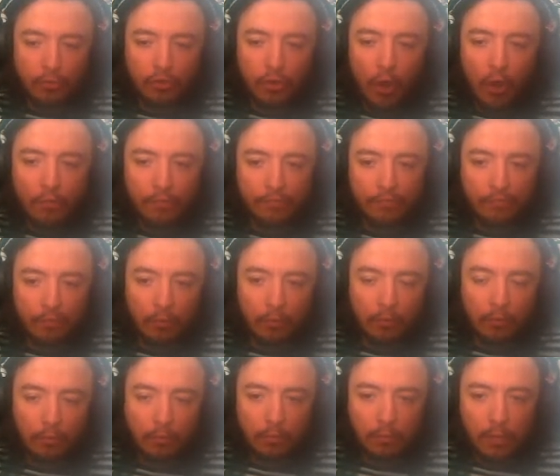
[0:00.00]
own
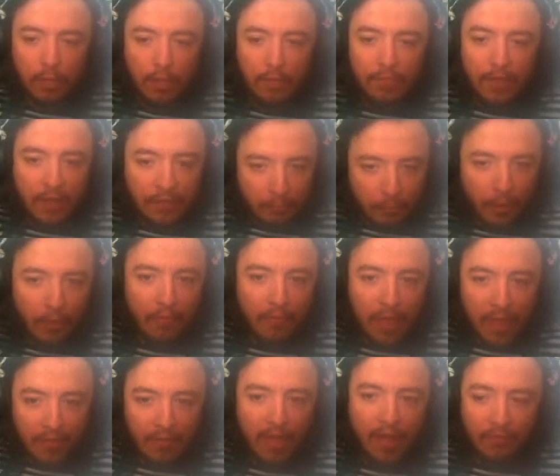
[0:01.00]
console? That's what
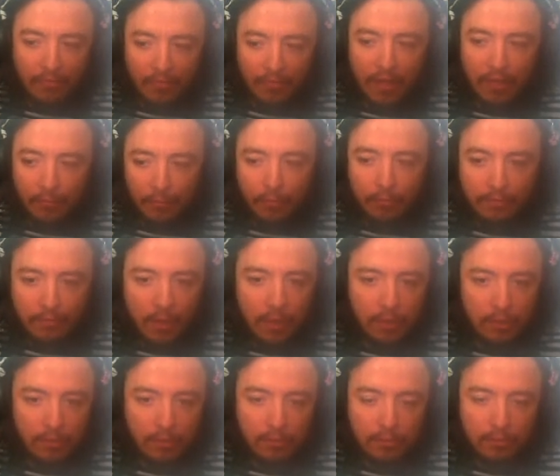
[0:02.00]
that looks
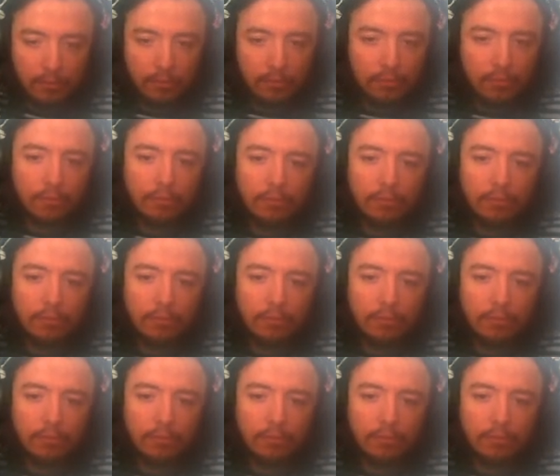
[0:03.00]
like.